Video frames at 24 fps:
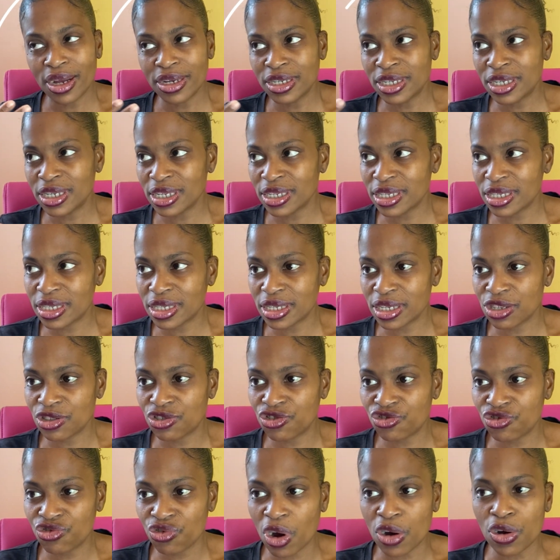just
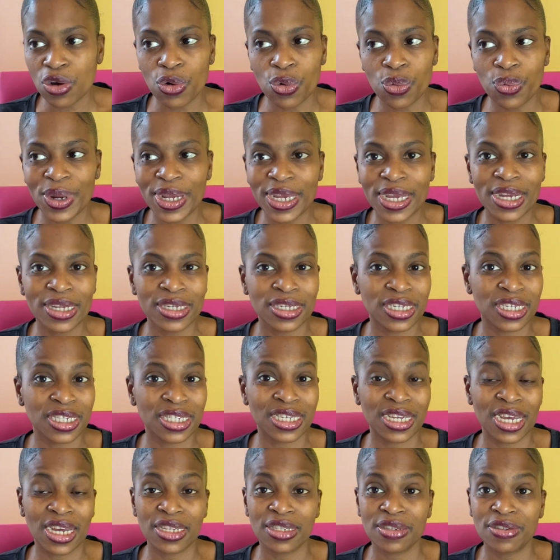struggle, we can
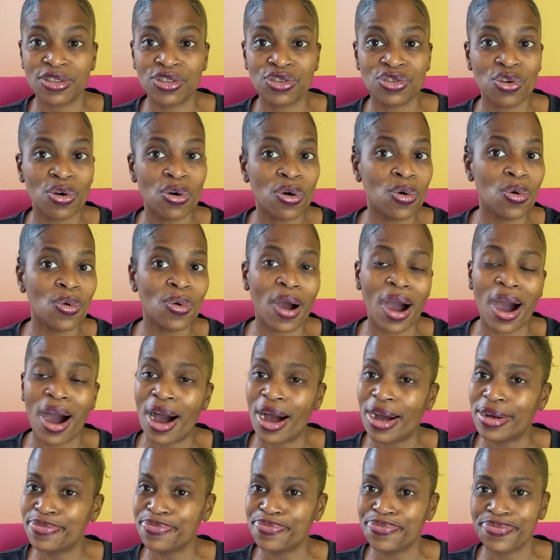just get so
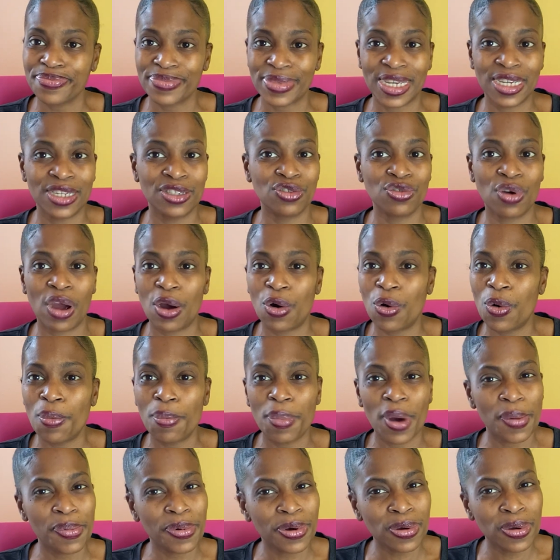into our own
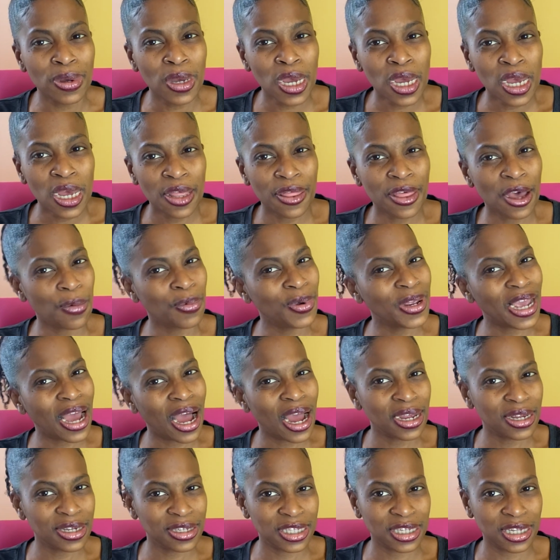bubble that we
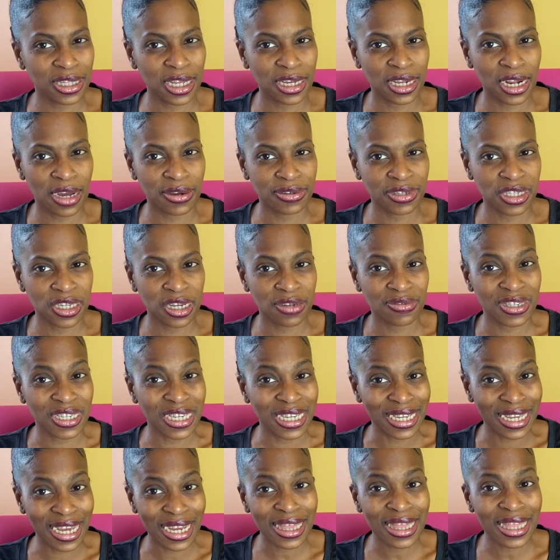isolate ourselves.
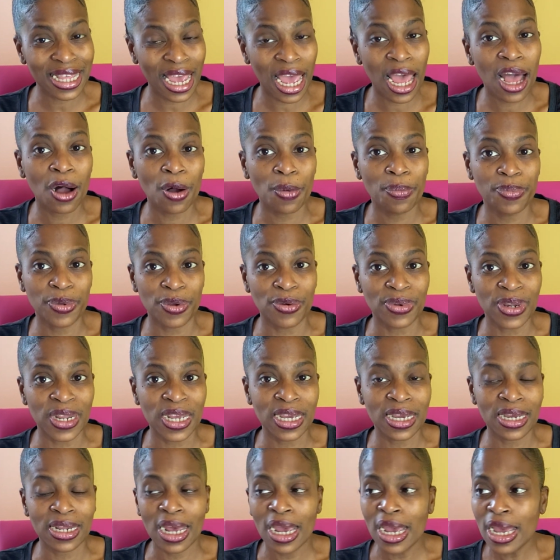Get the help you
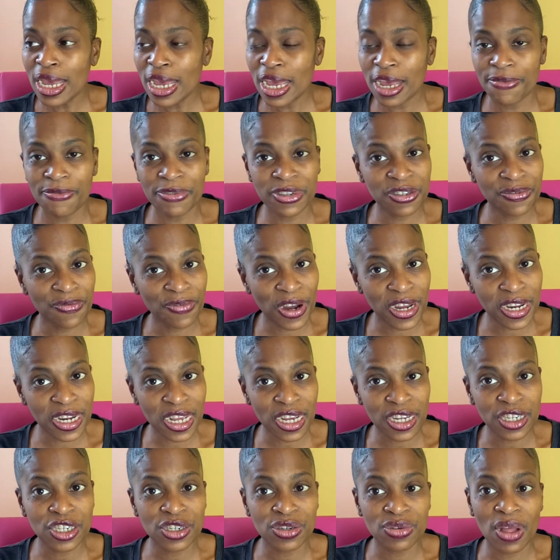need. If it's
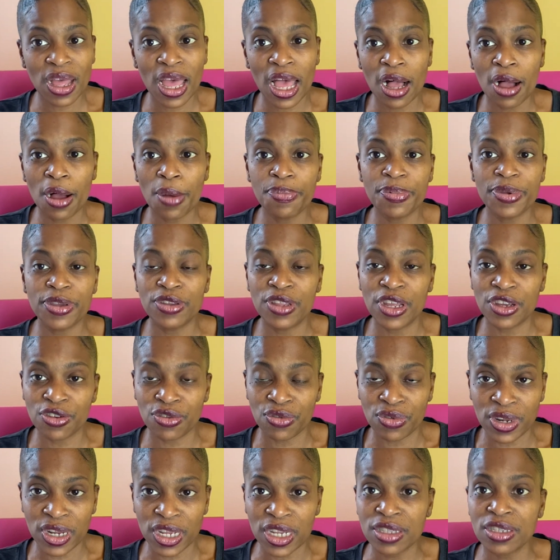financial help, then
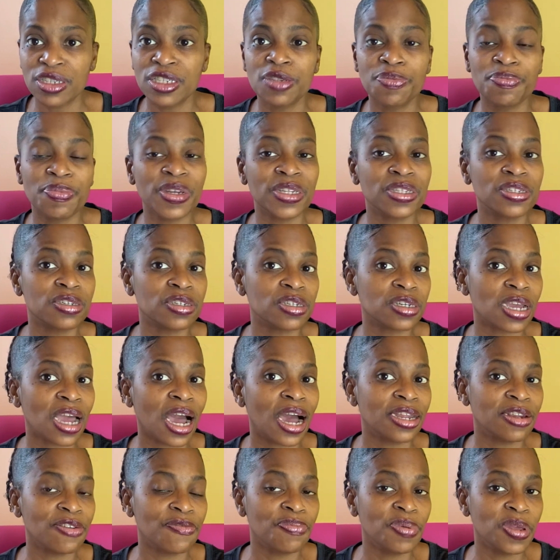you need to speak to the
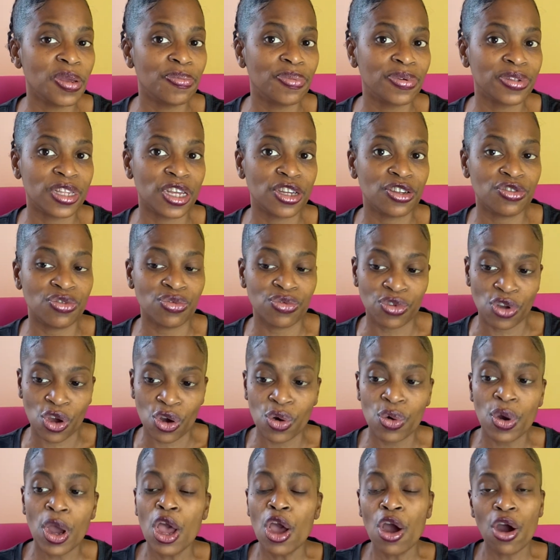kind of people that you
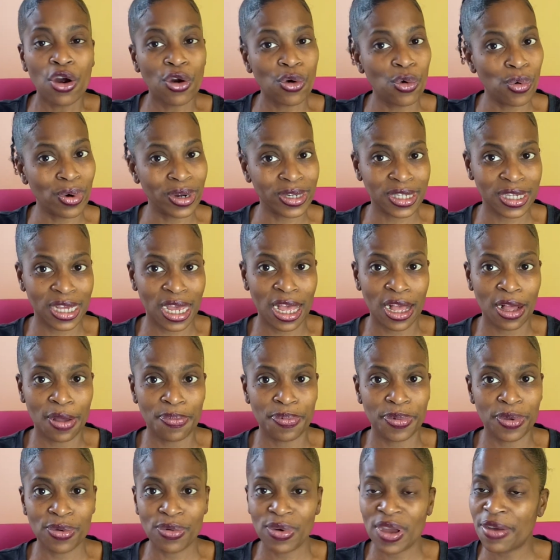know are going to
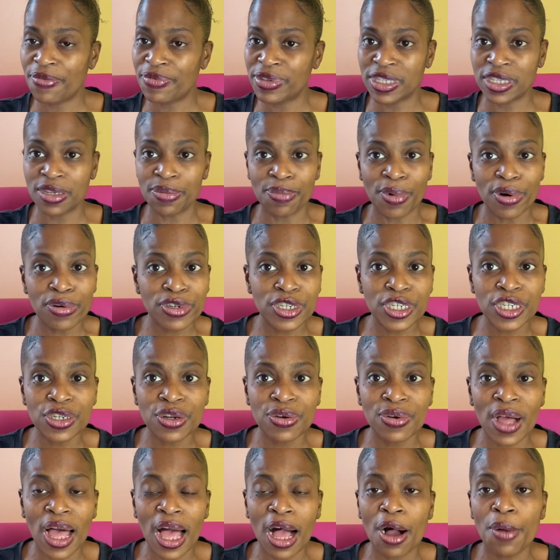help you. If it's
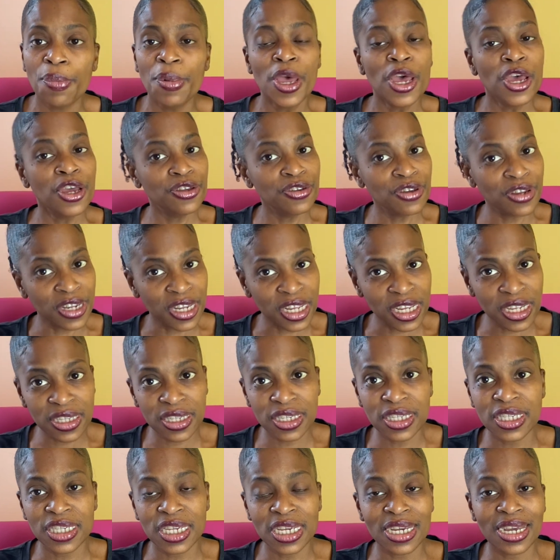emotional help, you need
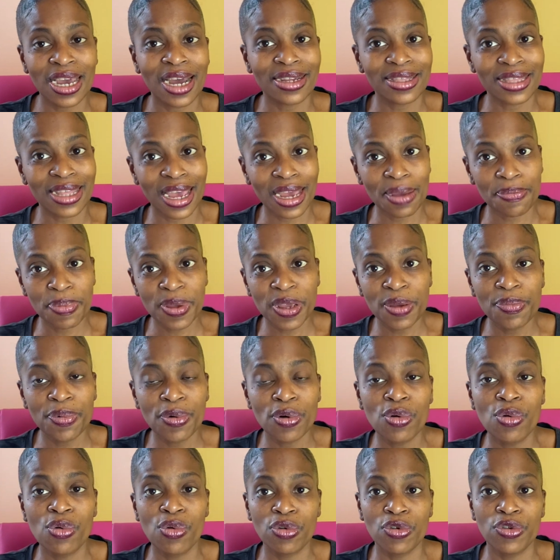to seek out that
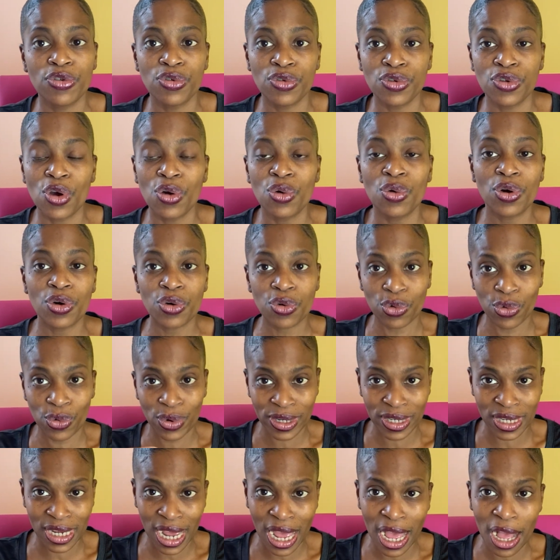people who you know are
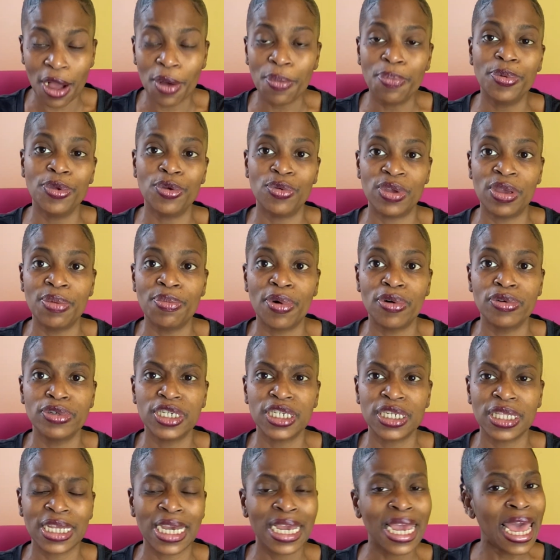going to help you
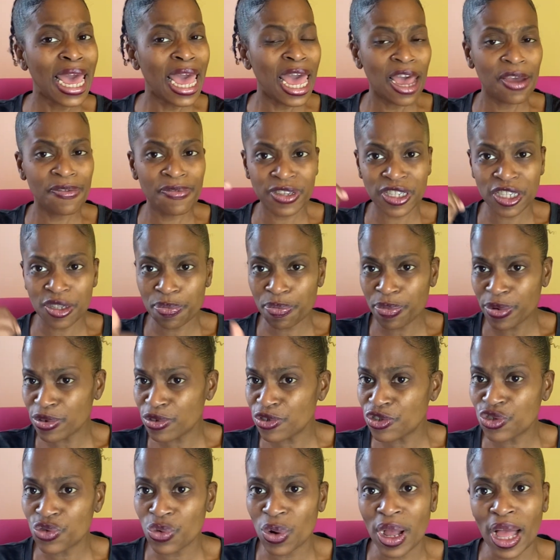emotionally. If it's
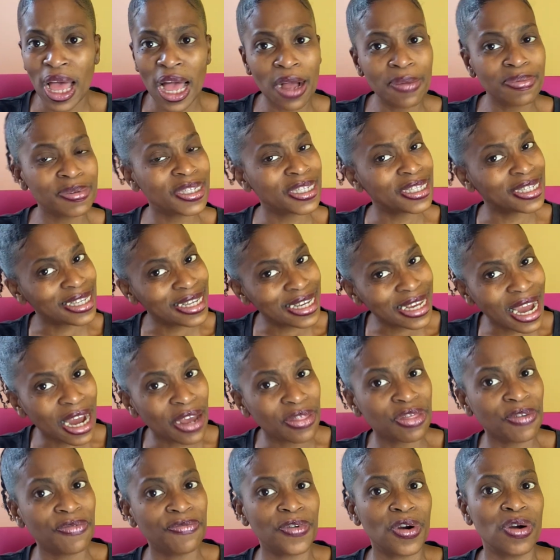spiritual help, seek
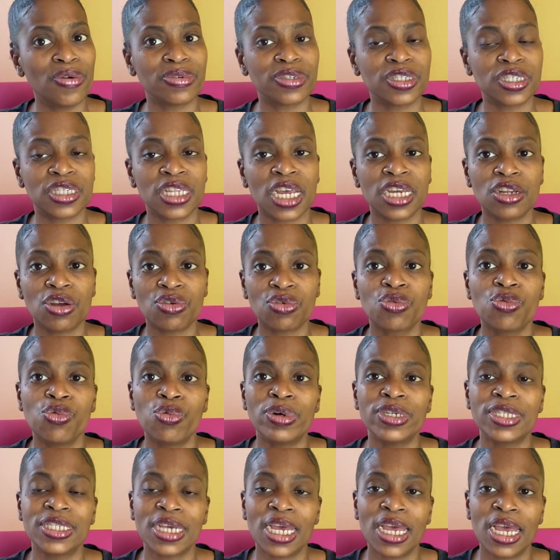out the folks that are
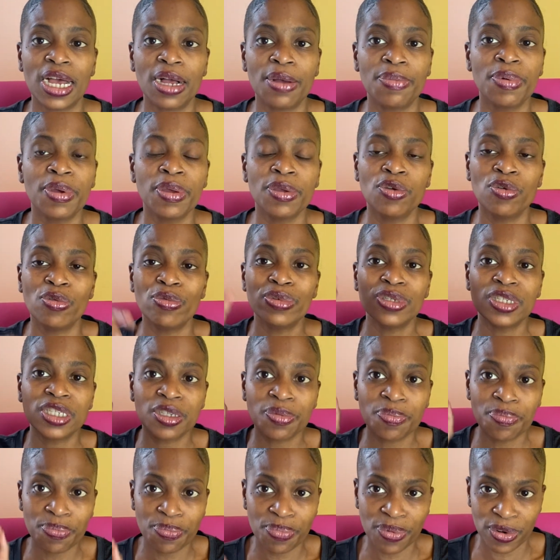going to help you
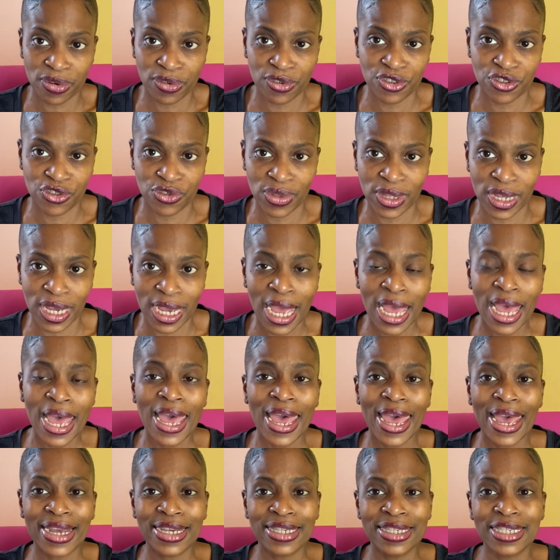spiritually,
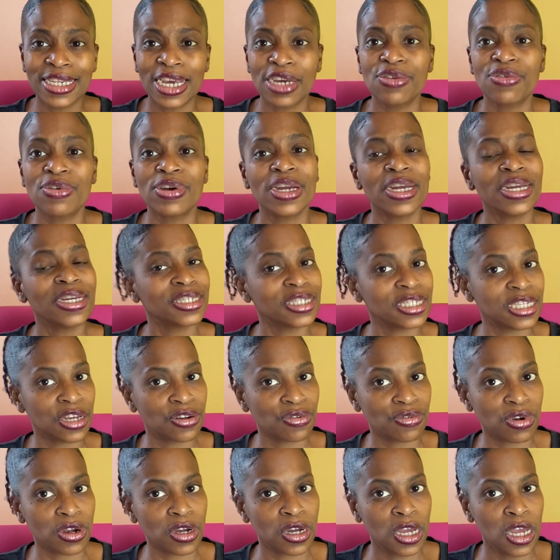etc.,
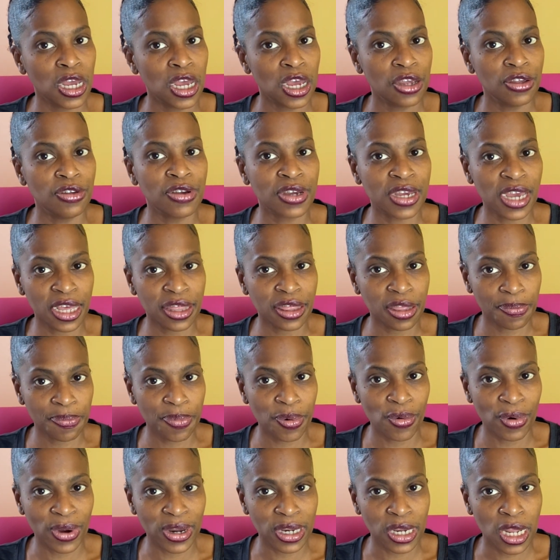etc. You get the
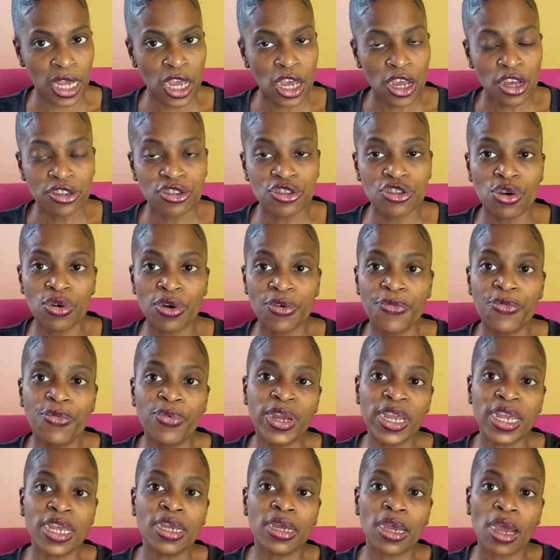point. So if
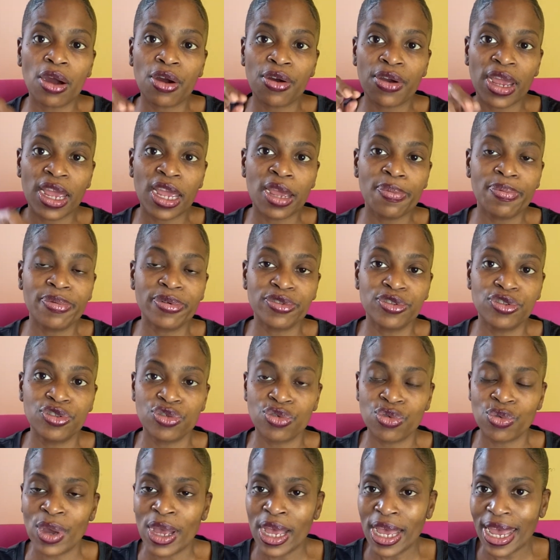we are able
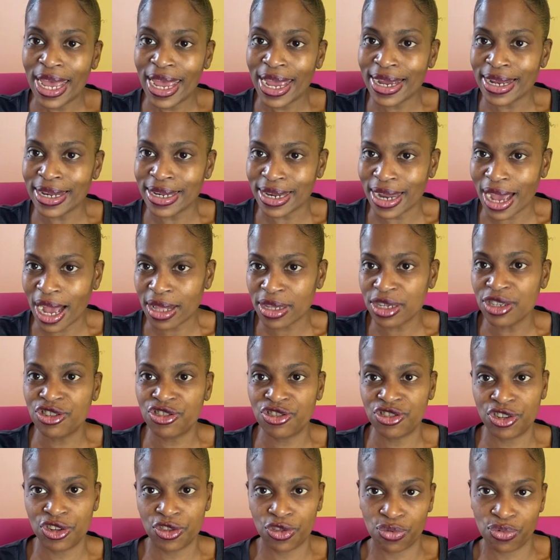to
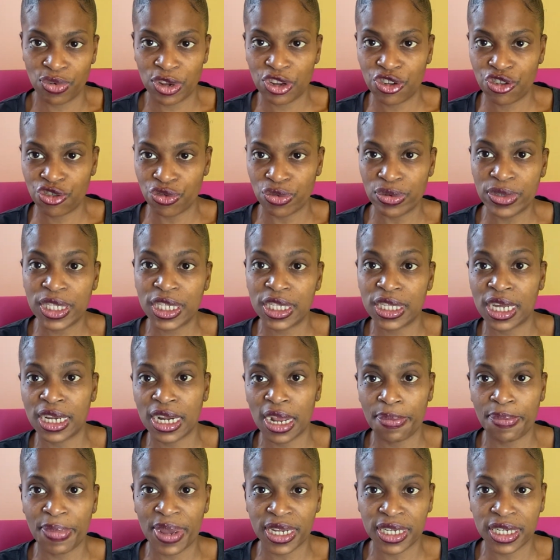acknowledge the 3 truths that
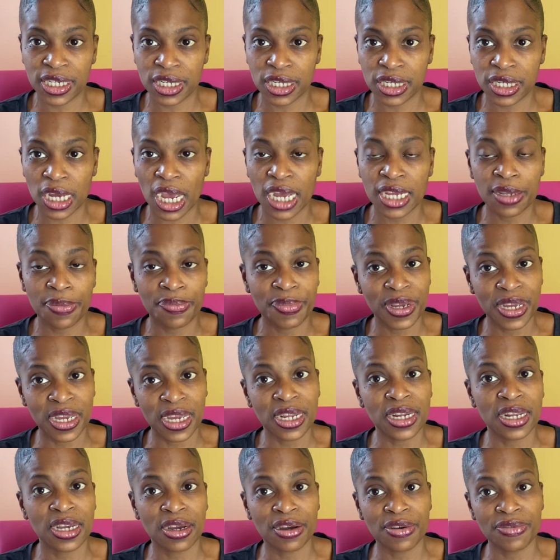I mentioned at the
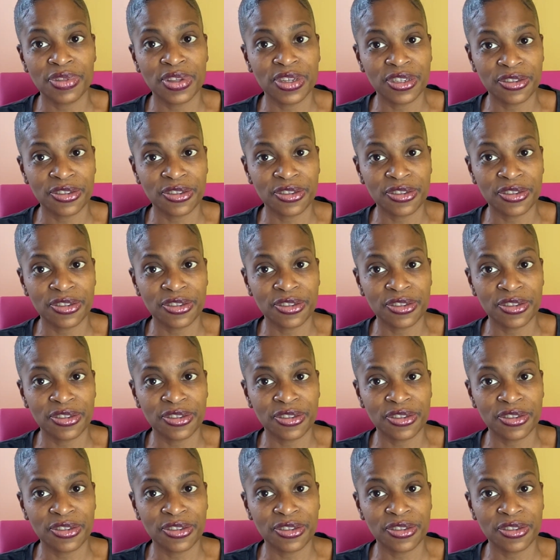beginning of